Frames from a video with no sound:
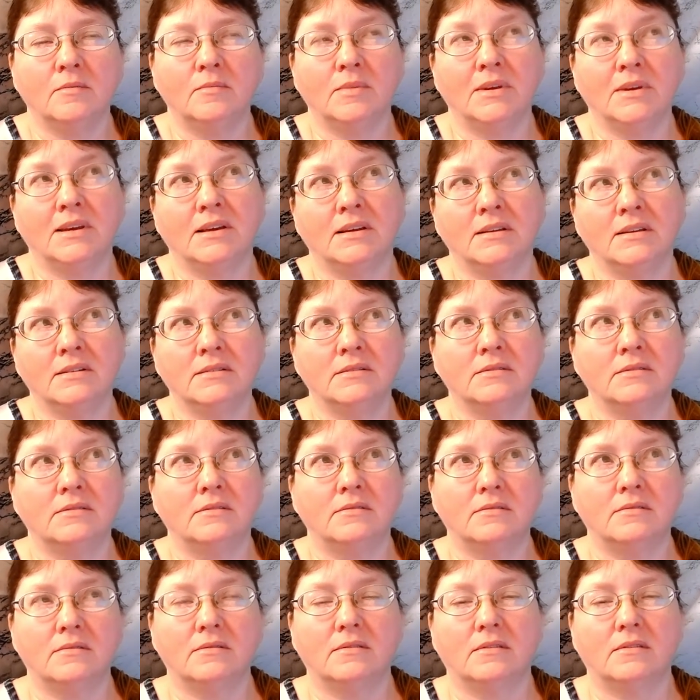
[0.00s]
because
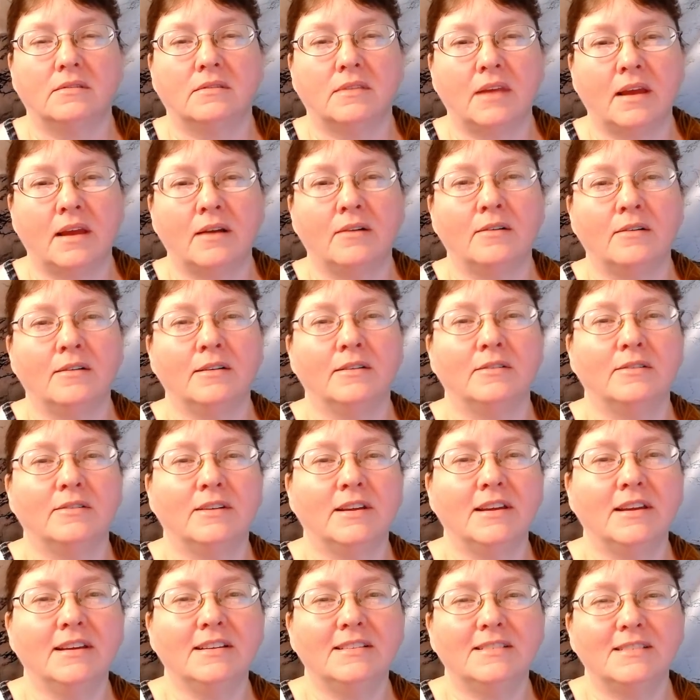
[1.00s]
they are little
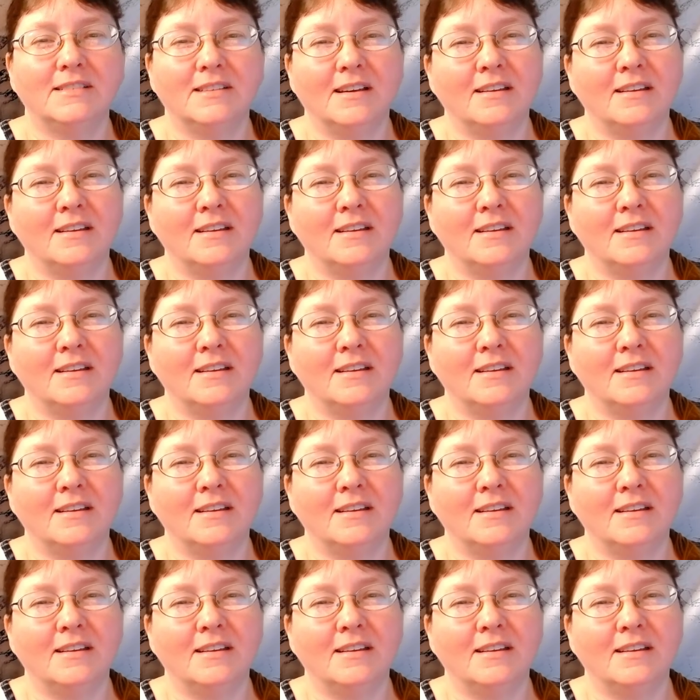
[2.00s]
kids